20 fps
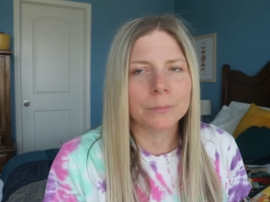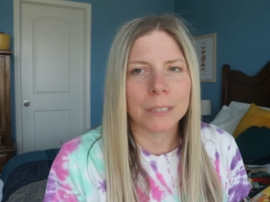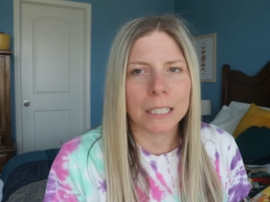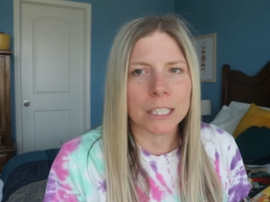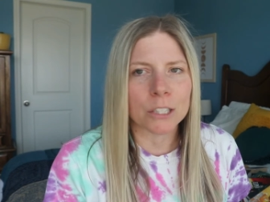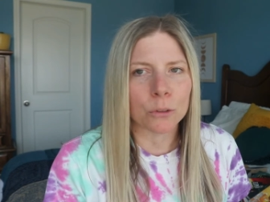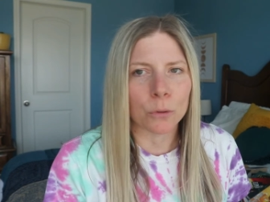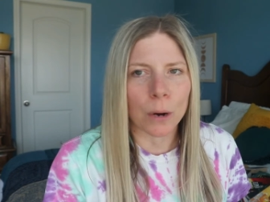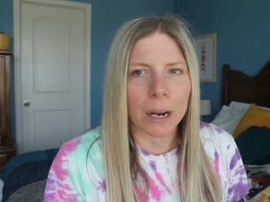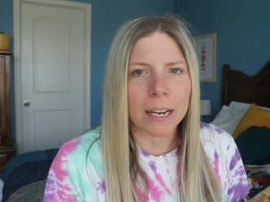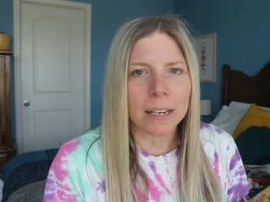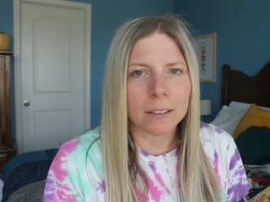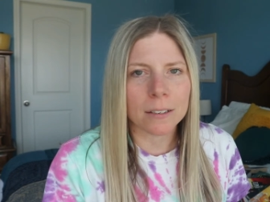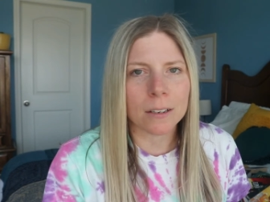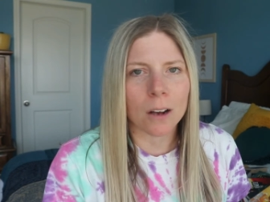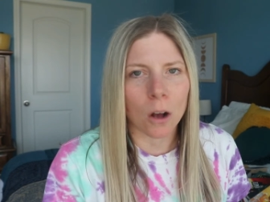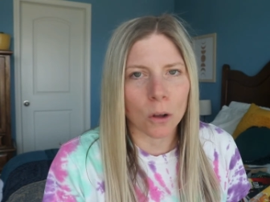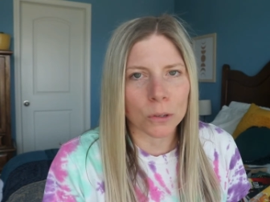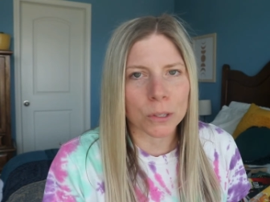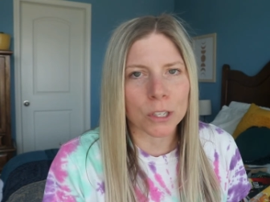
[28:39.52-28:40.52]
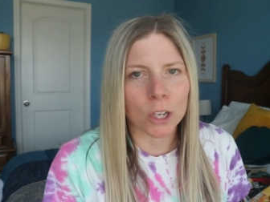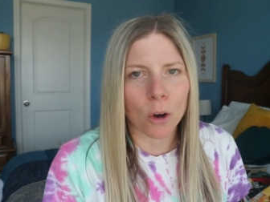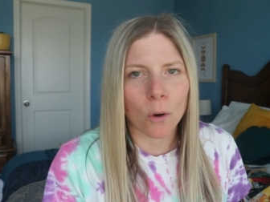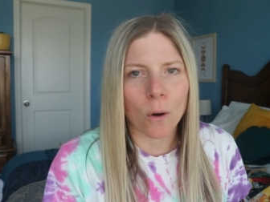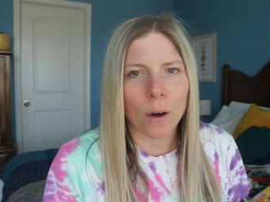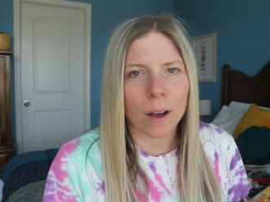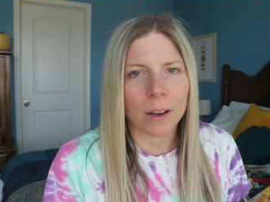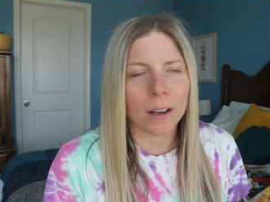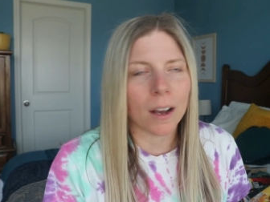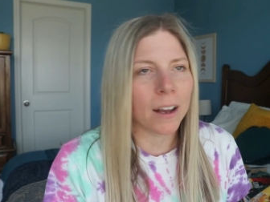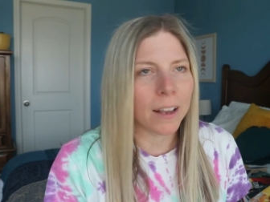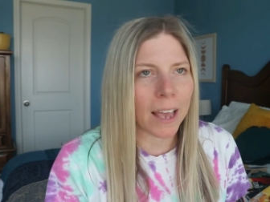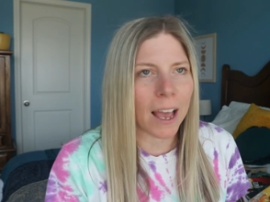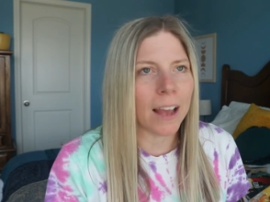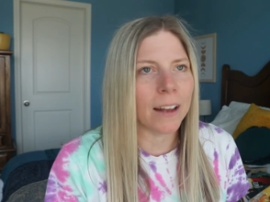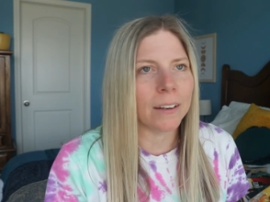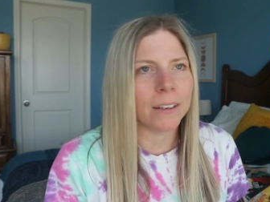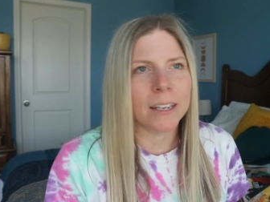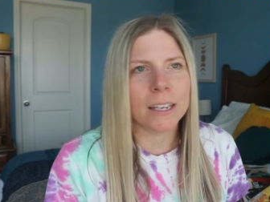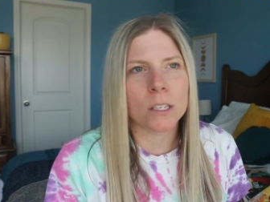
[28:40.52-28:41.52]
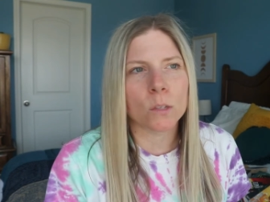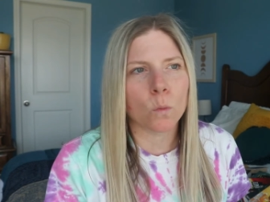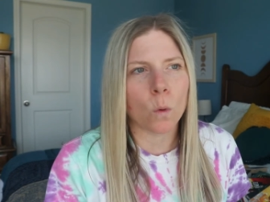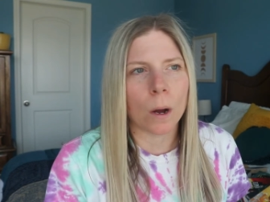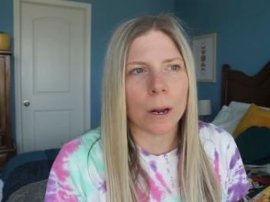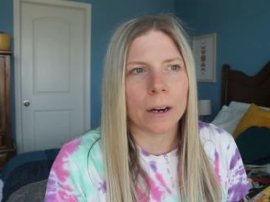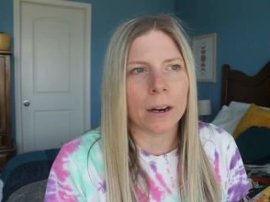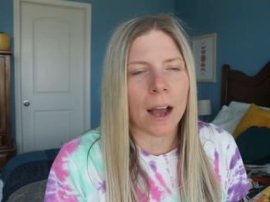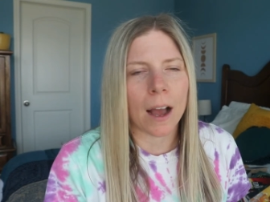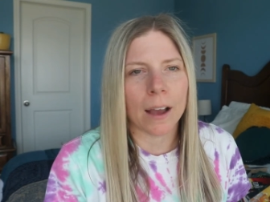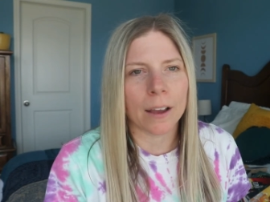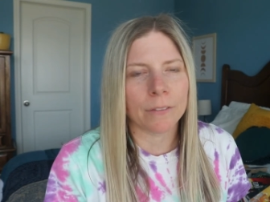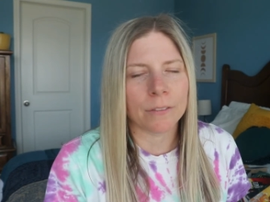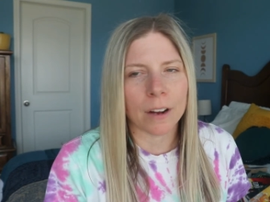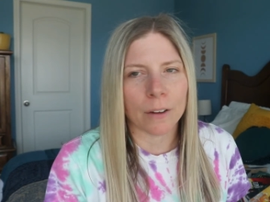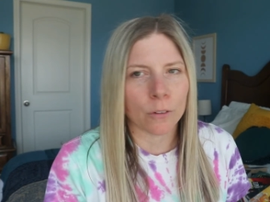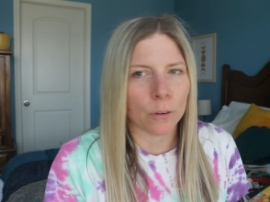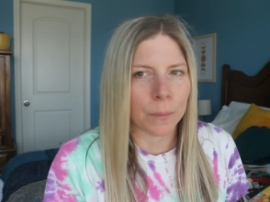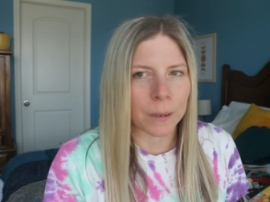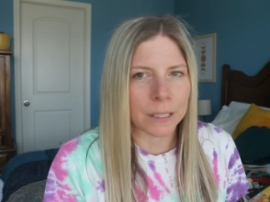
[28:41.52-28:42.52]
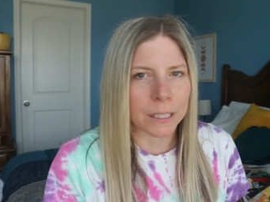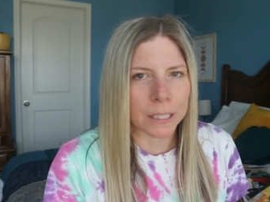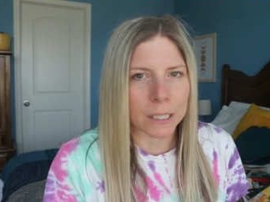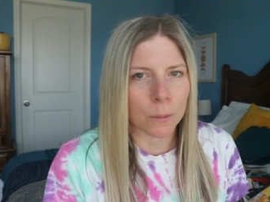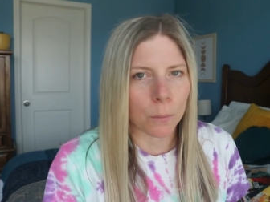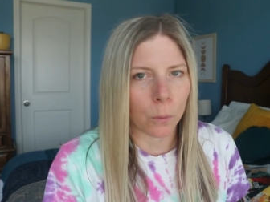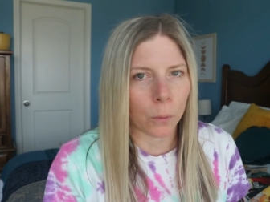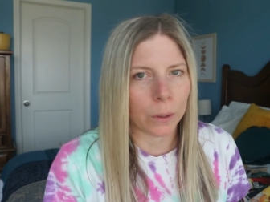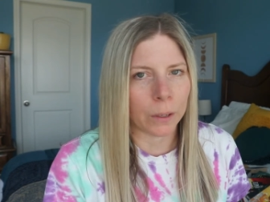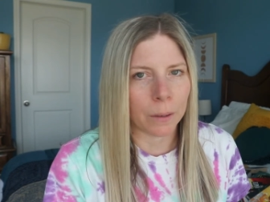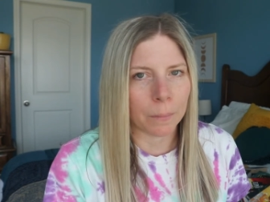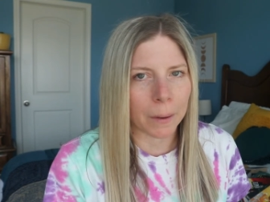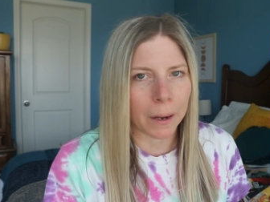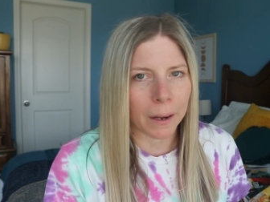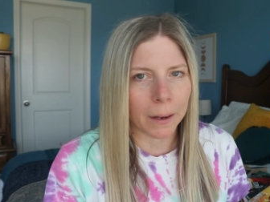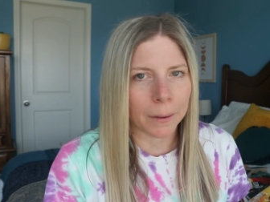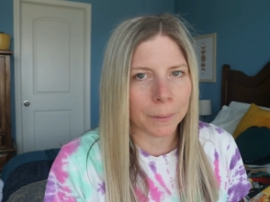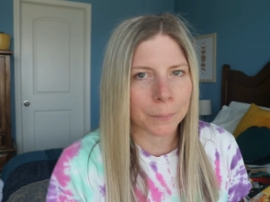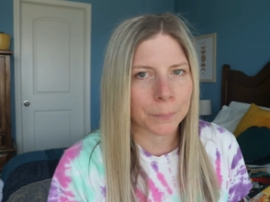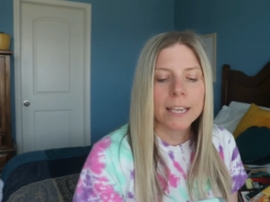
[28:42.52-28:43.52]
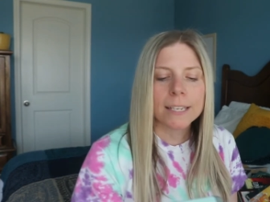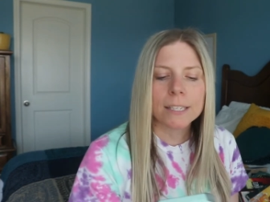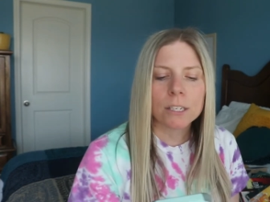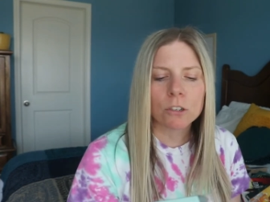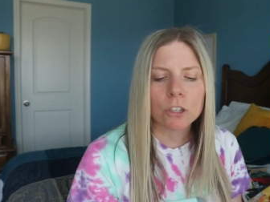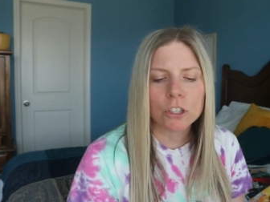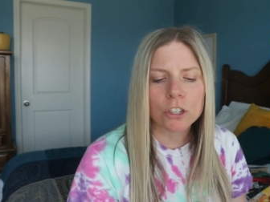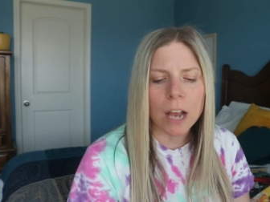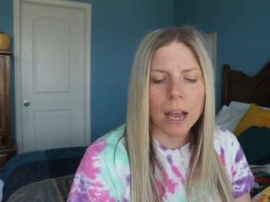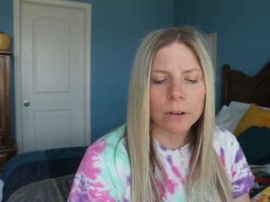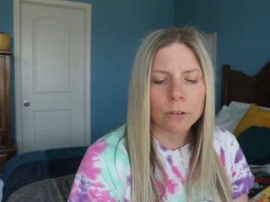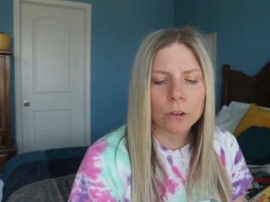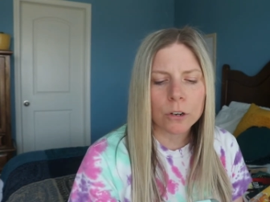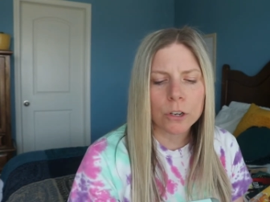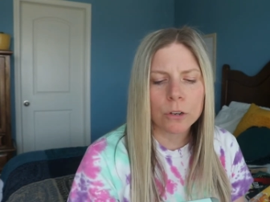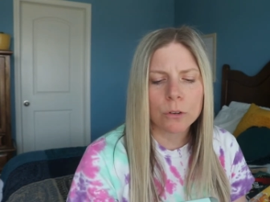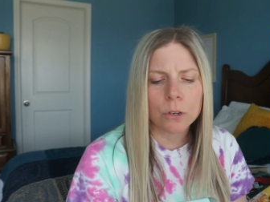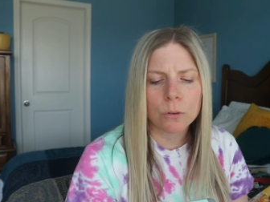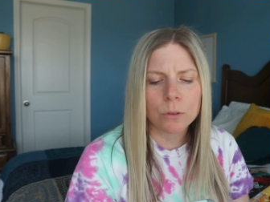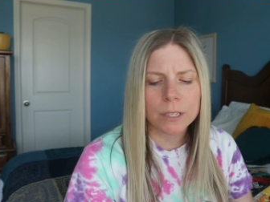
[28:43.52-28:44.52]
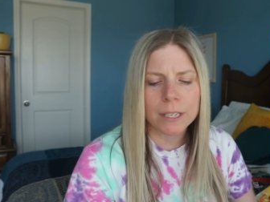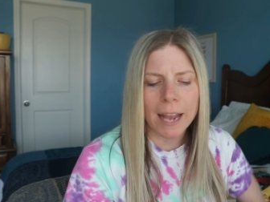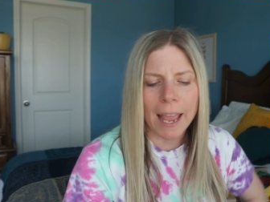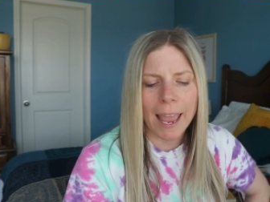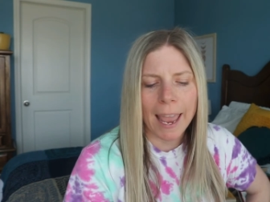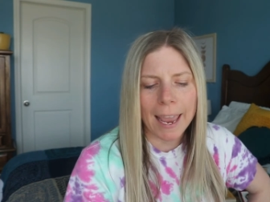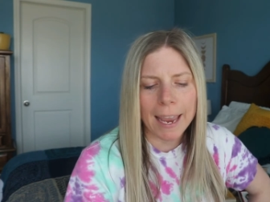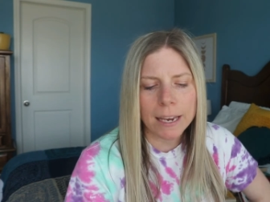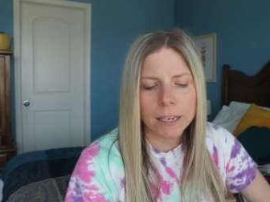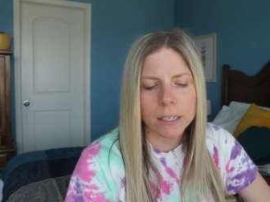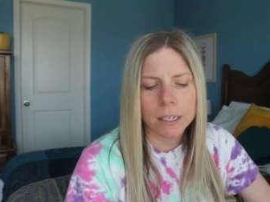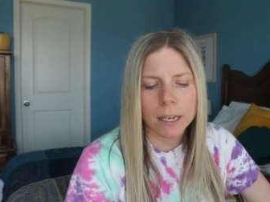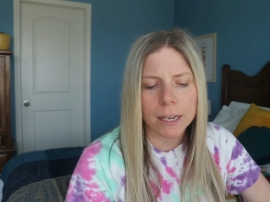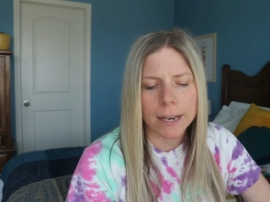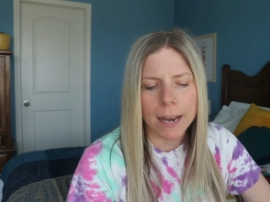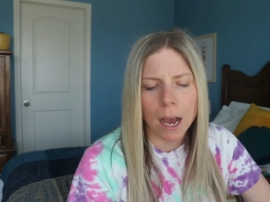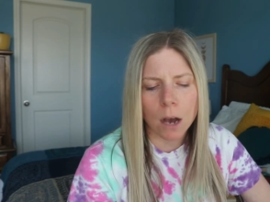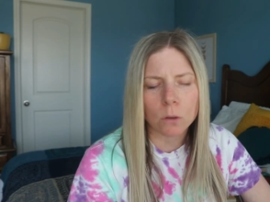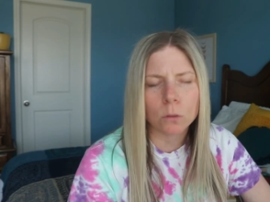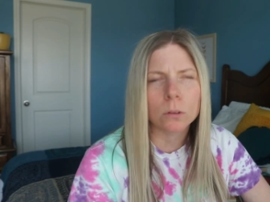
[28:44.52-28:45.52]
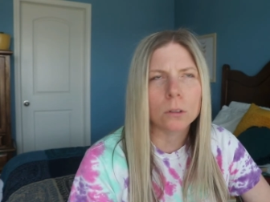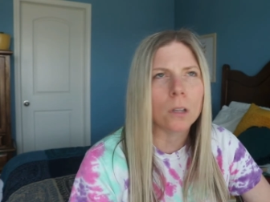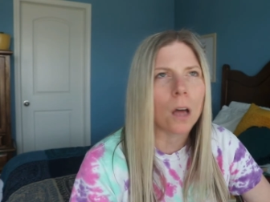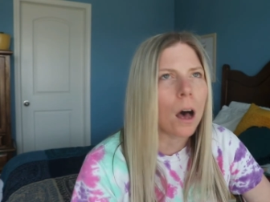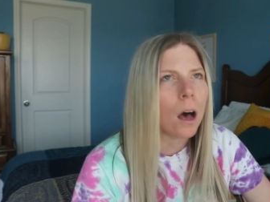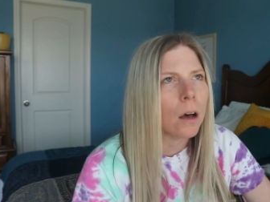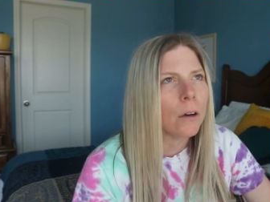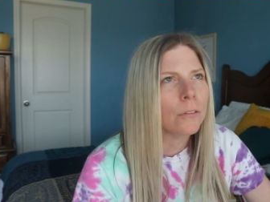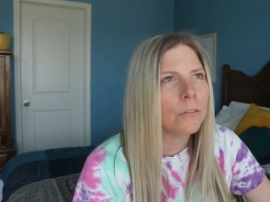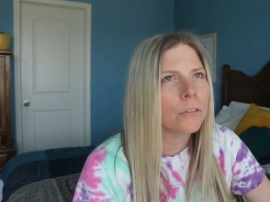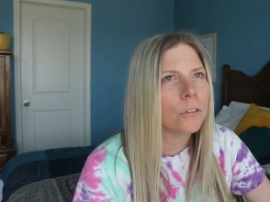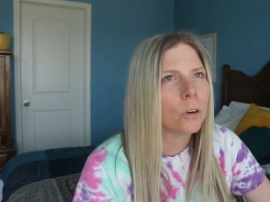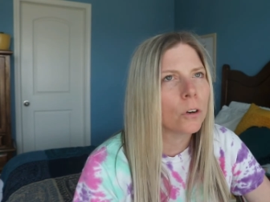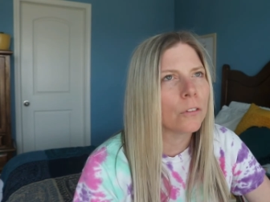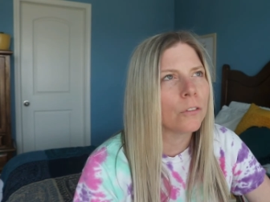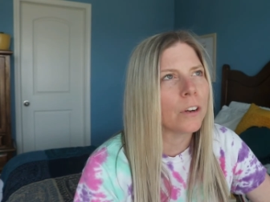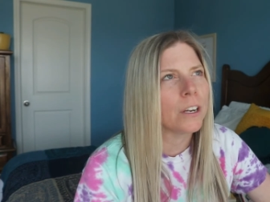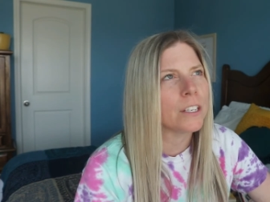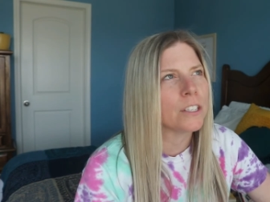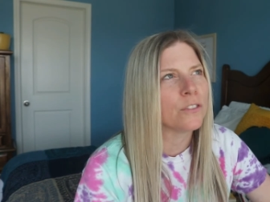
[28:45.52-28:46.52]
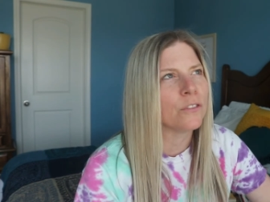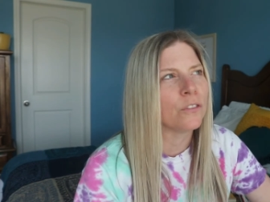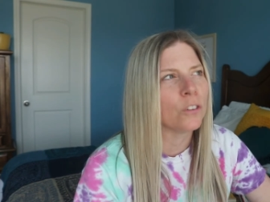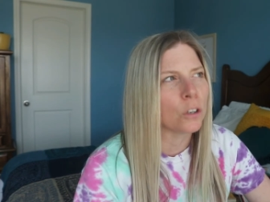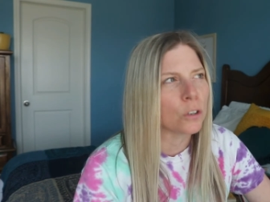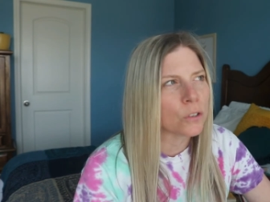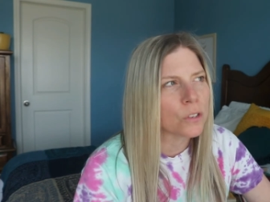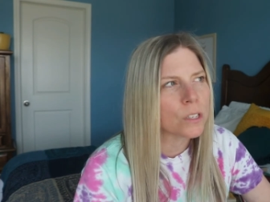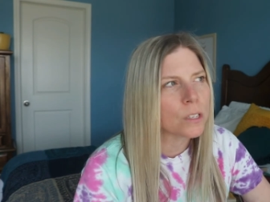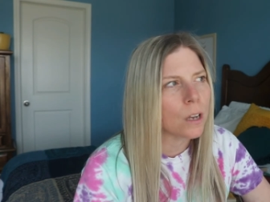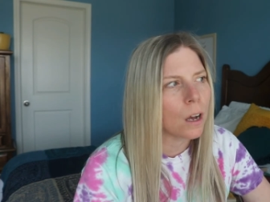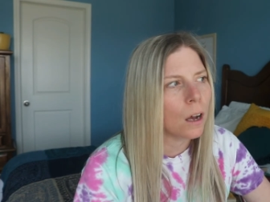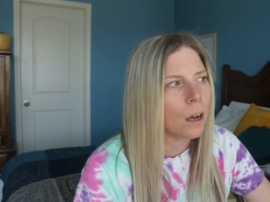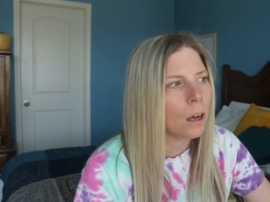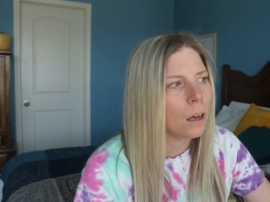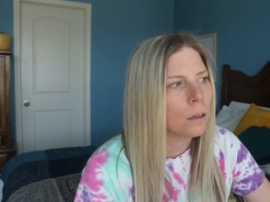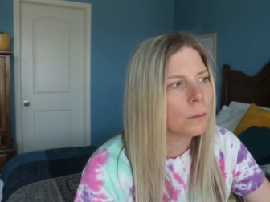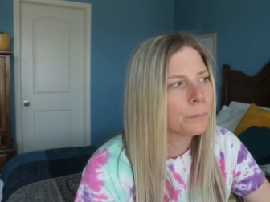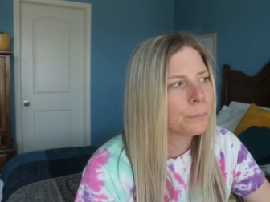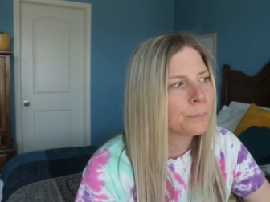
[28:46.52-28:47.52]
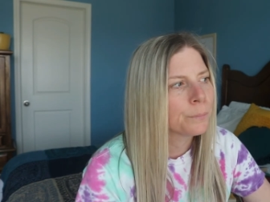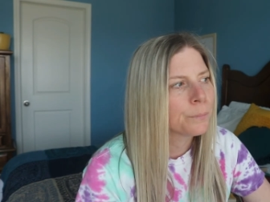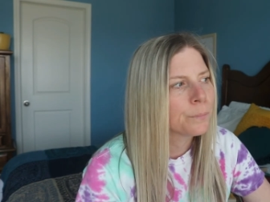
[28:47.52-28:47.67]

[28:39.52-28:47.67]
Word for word: is great also. Again, he's one I've never been disappointed by. Is there a genre you used to hate and now love or vice versa?